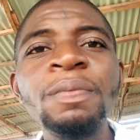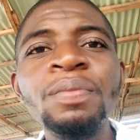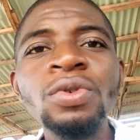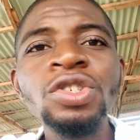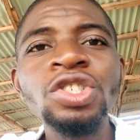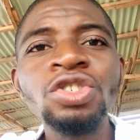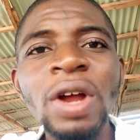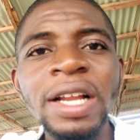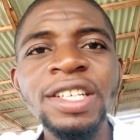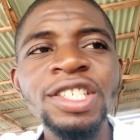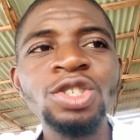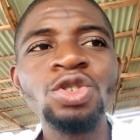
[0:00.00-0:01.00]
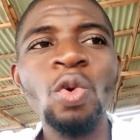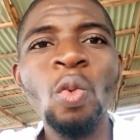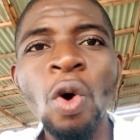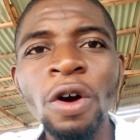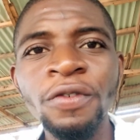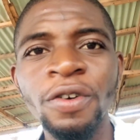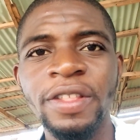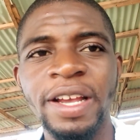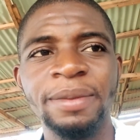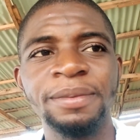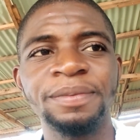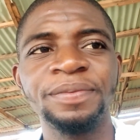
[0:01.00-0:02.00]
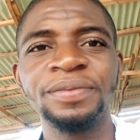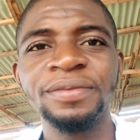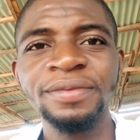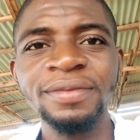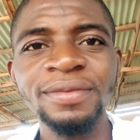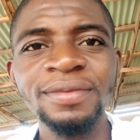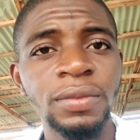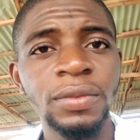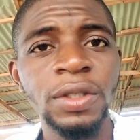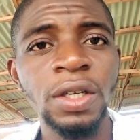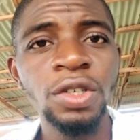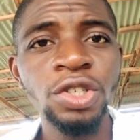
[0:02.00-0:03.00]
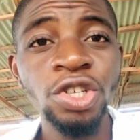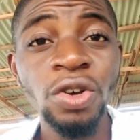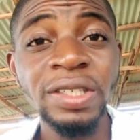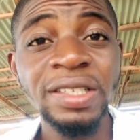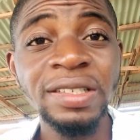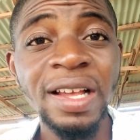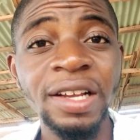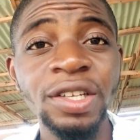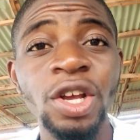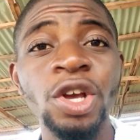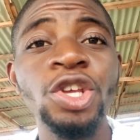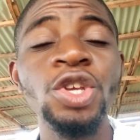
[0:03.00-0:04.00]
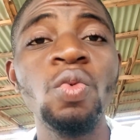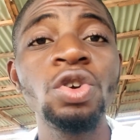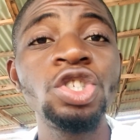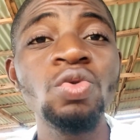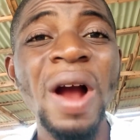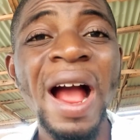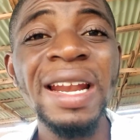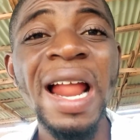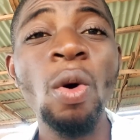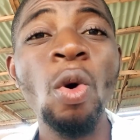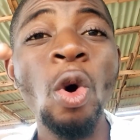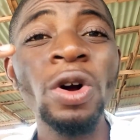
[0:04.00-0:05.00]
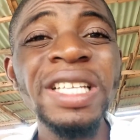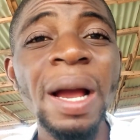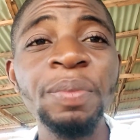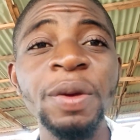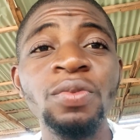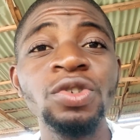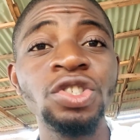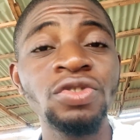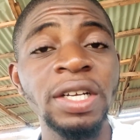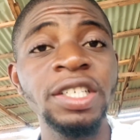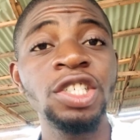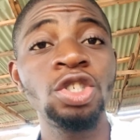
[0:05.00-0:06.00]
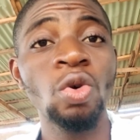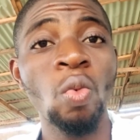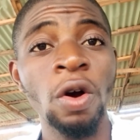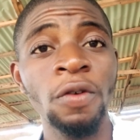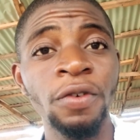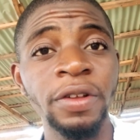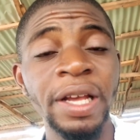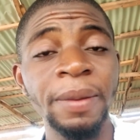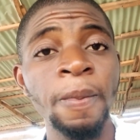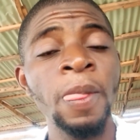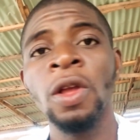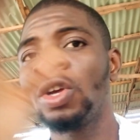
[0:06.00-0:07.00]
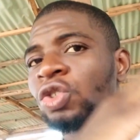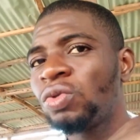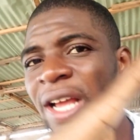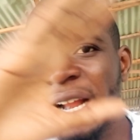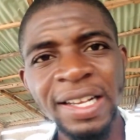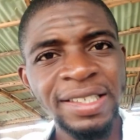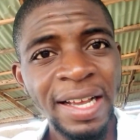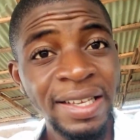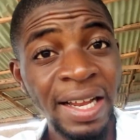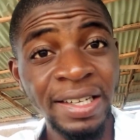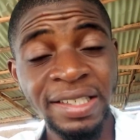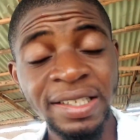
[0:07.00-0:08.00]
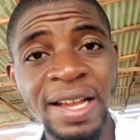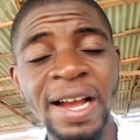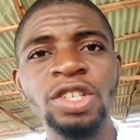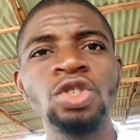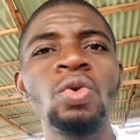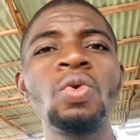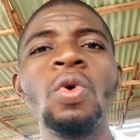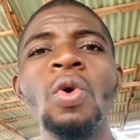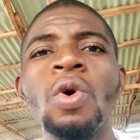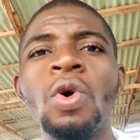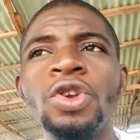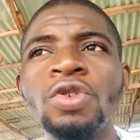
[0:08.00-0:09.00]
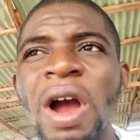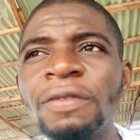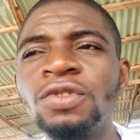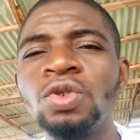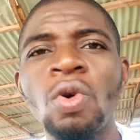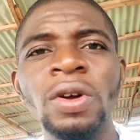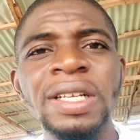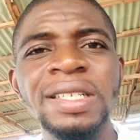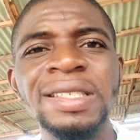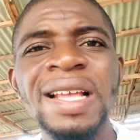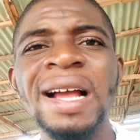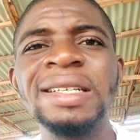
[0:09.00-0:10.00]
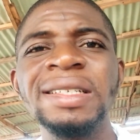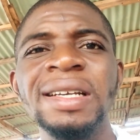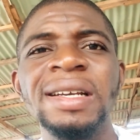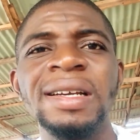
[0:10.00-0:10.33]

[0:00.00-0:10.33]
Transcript: people's strategy to work for them. Do you understand? You want to allow other people's strategy to work for them. So that aside, that is it, guys. So you have to understand